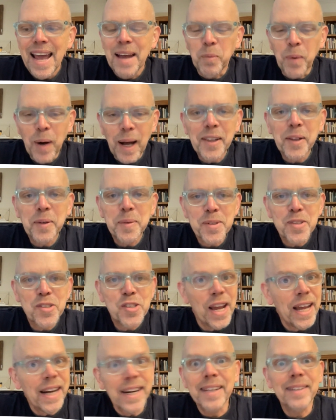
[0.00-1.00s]
while I was
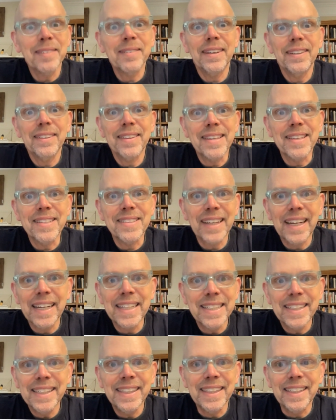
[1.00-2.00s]
chanting, this
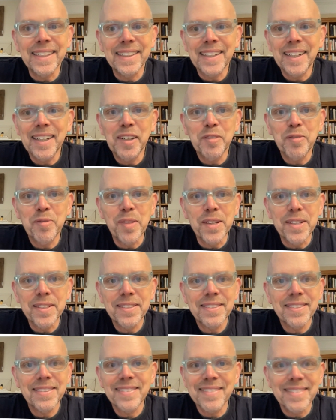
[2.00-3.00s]
idea of
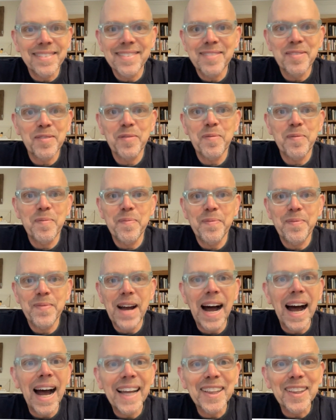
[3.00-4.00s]
this
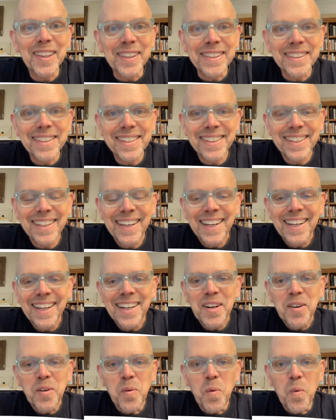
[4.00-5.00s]
island
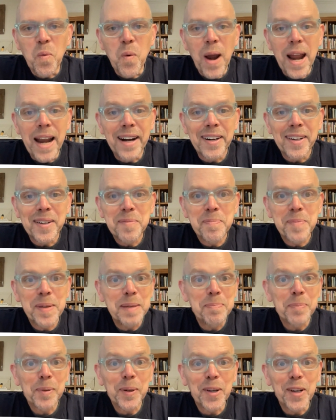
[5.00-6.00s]
where
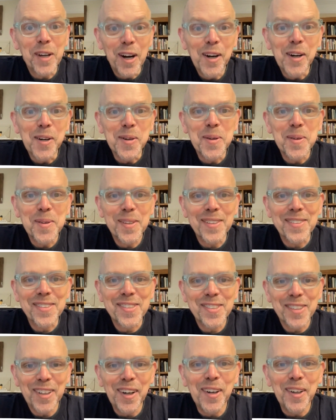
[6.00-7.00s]
people go to
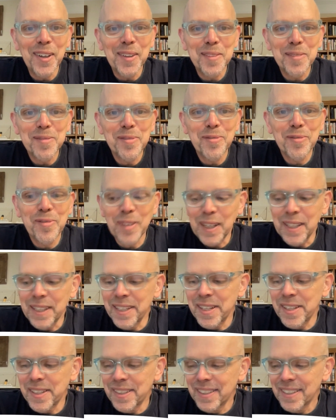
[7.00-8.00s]
solve
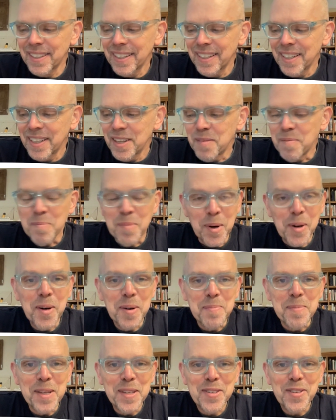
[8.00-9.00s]
fun
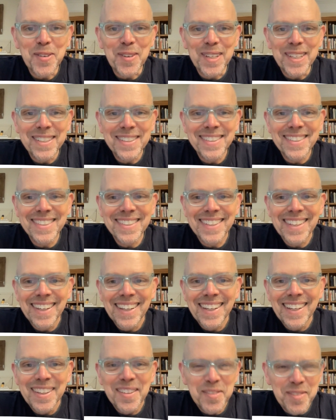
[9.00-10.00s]
murder mysteries,
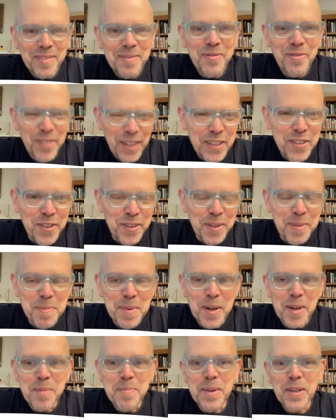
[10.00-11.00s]
fictional
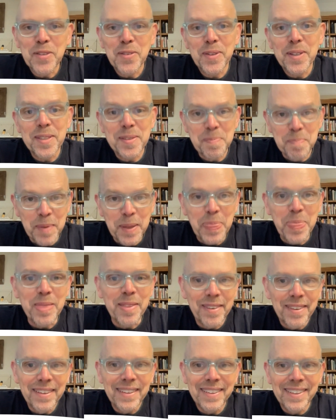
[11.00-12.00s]
murder mysteries, but
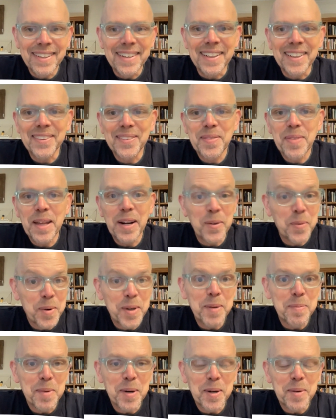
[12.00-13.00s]
then a
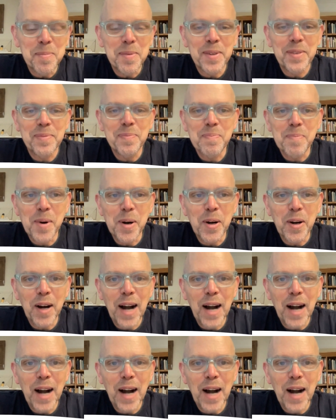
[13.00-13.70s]
real murder